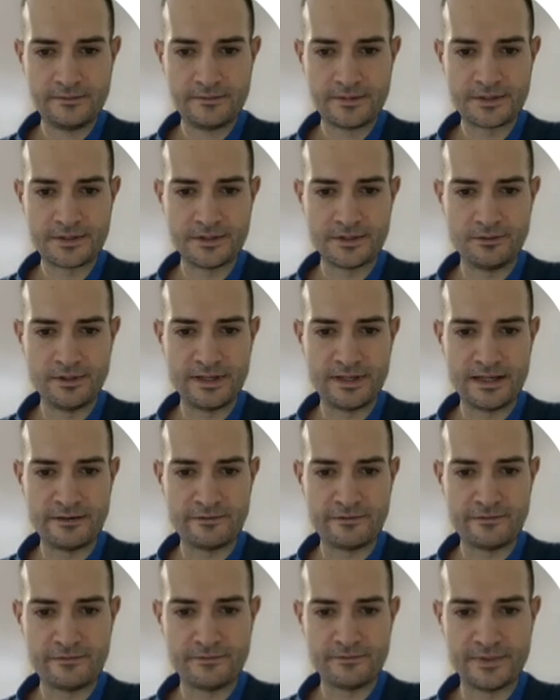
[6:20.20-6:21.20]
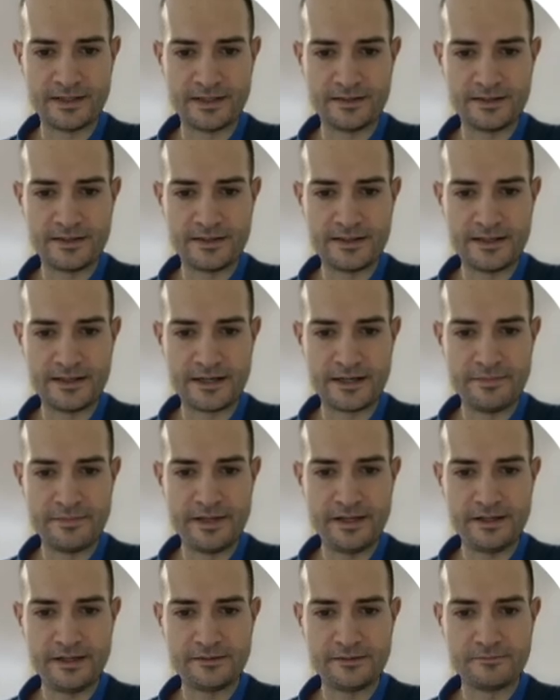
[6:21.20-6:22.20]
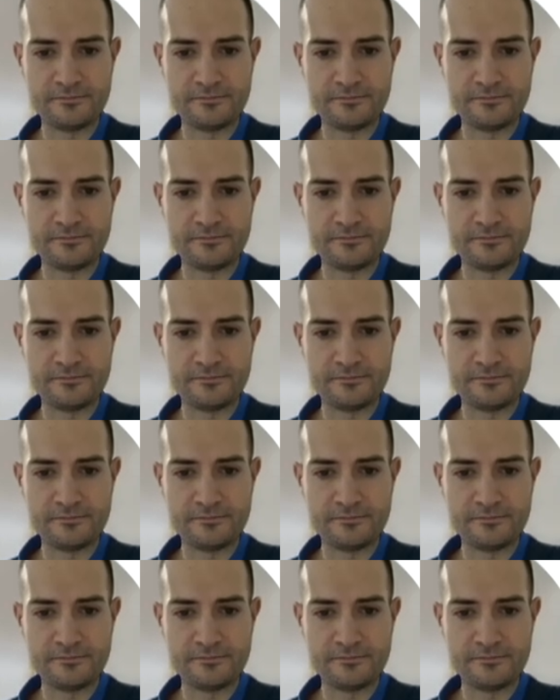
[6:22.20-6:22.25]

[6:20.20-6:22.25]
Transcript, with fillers: So we have that RB